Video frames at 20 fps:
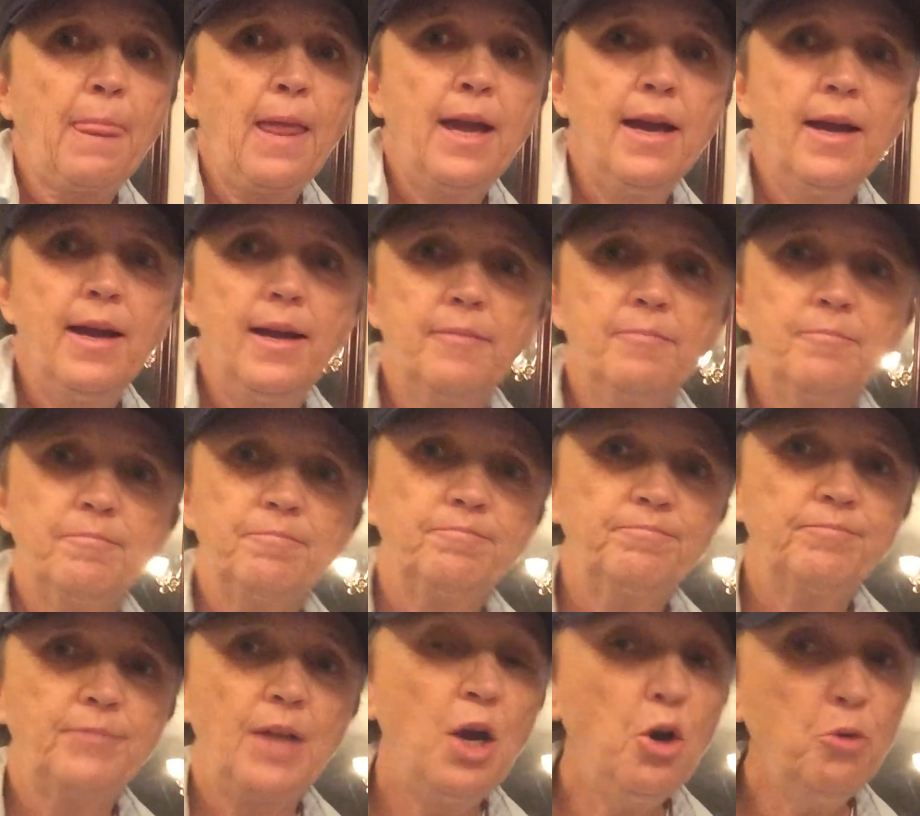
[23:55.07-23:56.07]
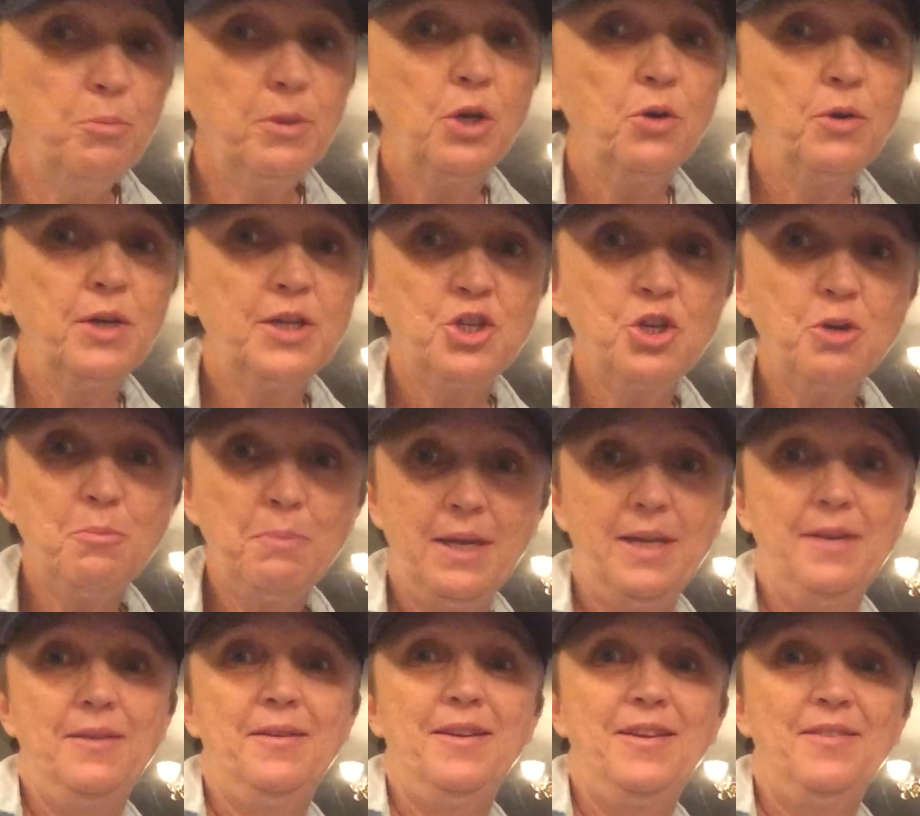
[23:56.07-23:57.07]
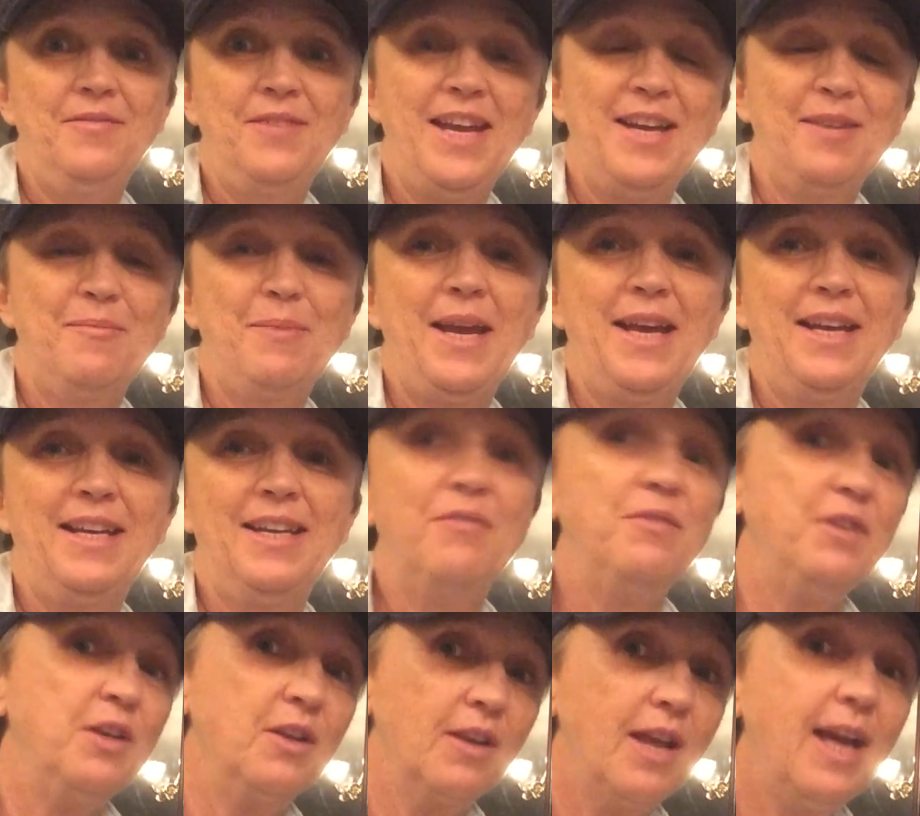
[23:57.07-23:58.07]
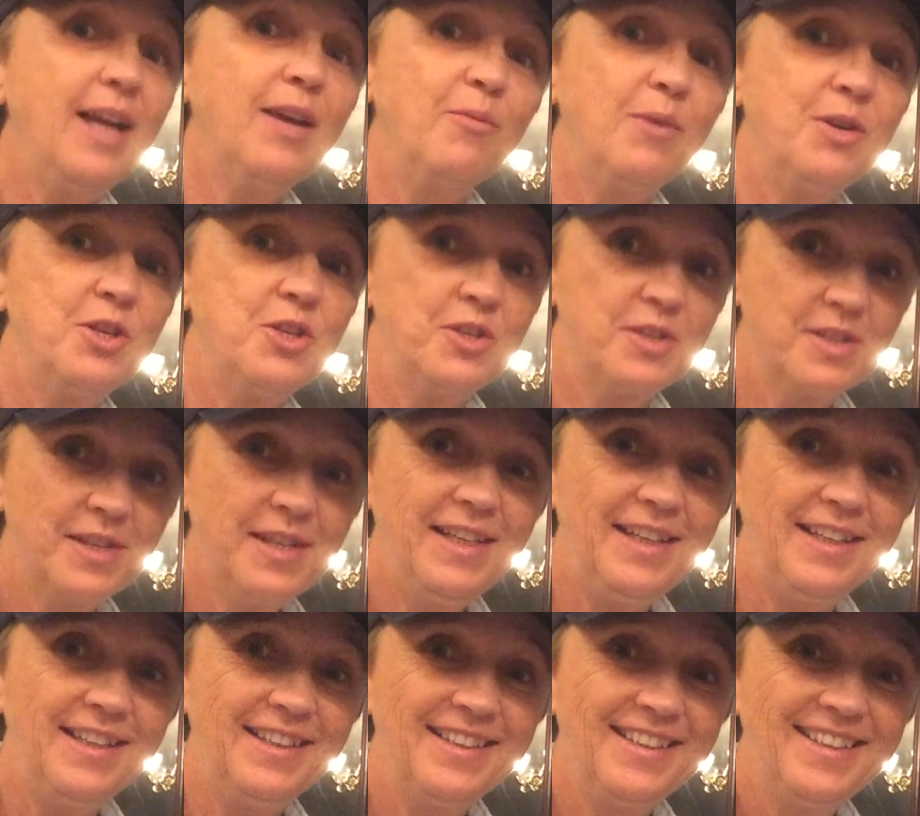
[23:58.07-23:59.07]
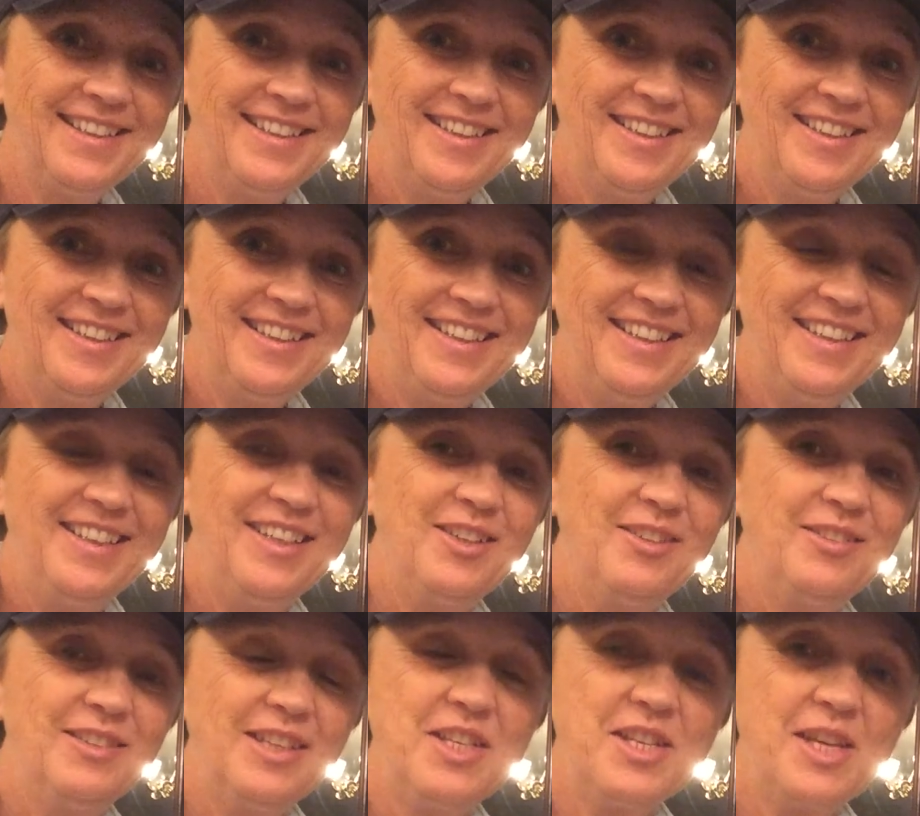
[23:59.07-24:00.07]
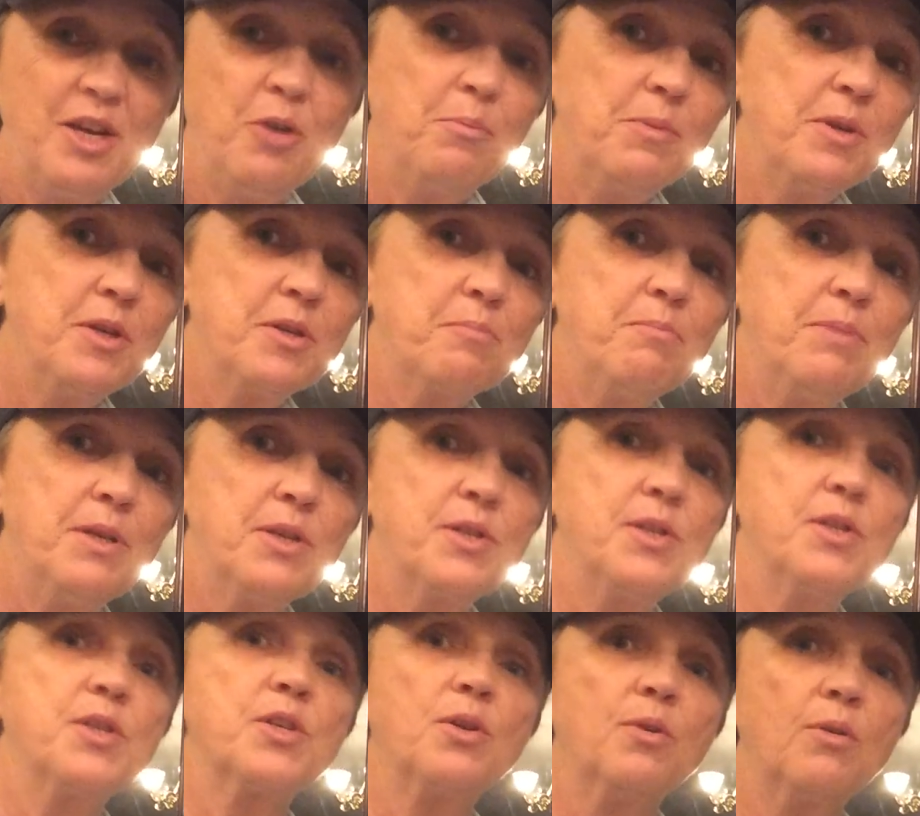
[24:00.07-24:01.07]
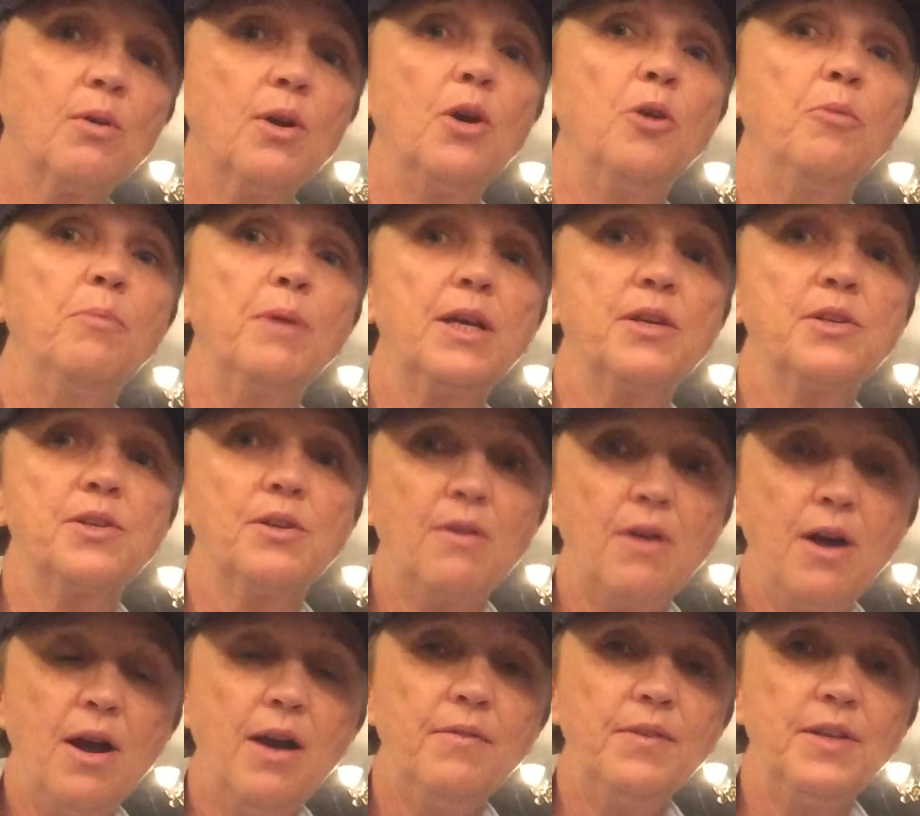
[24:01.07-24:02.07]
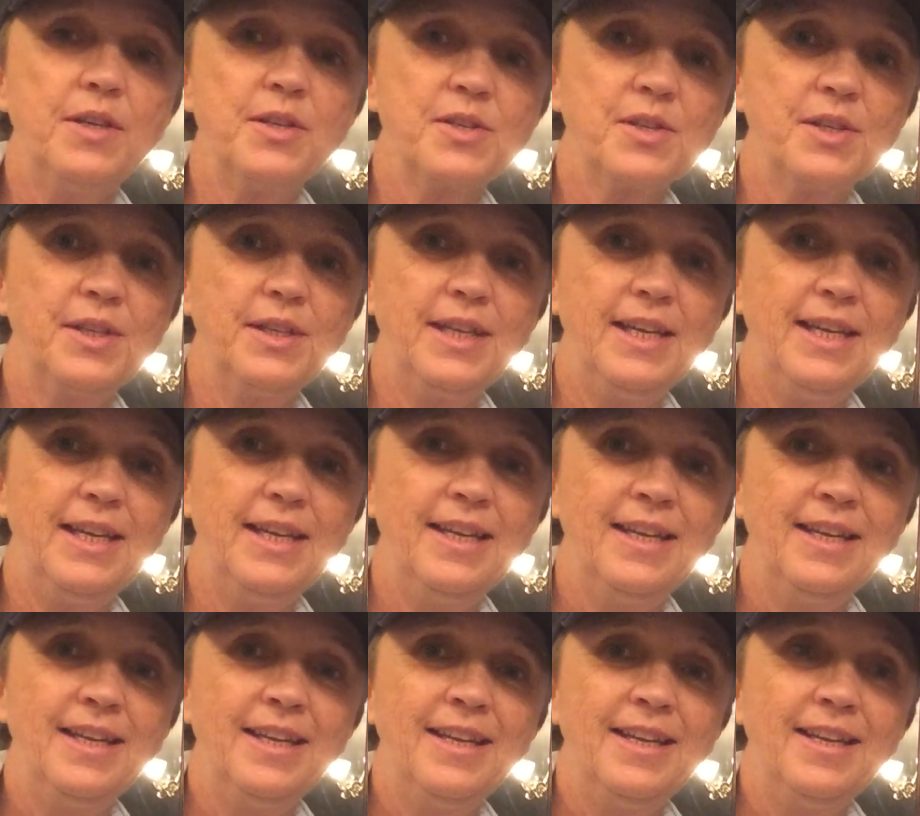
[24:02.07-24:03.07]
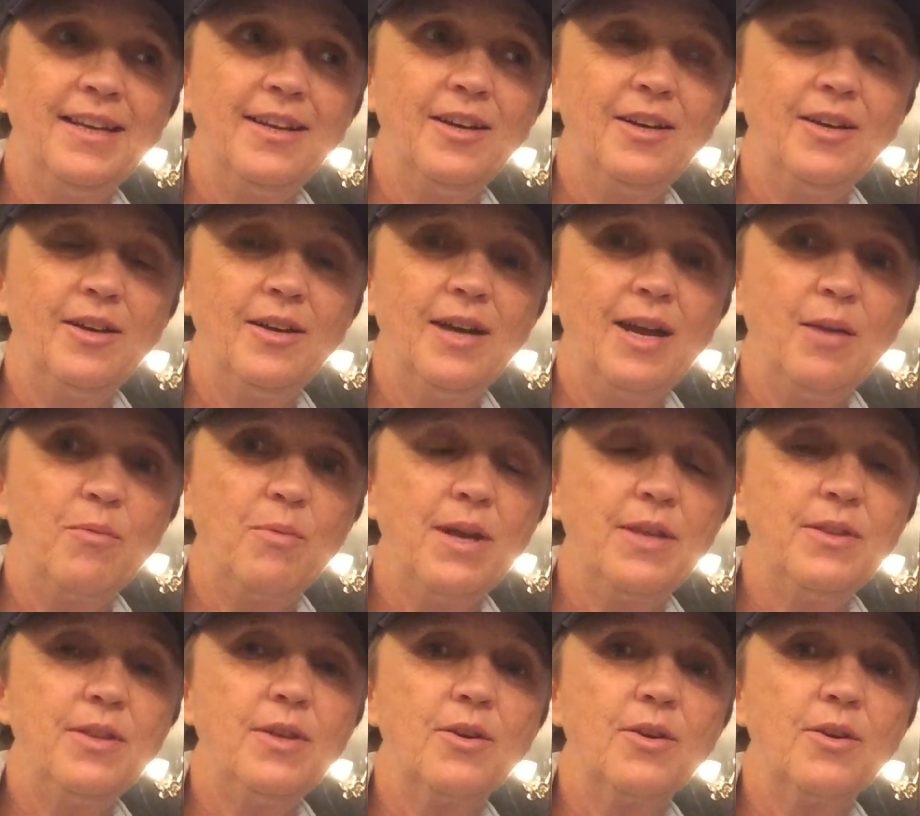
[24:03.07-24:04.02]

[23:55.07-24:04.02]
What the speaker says: I hope you go get your pet evacpak if you like what you've seen. You know, let's help this business grow, because they're obviously, I read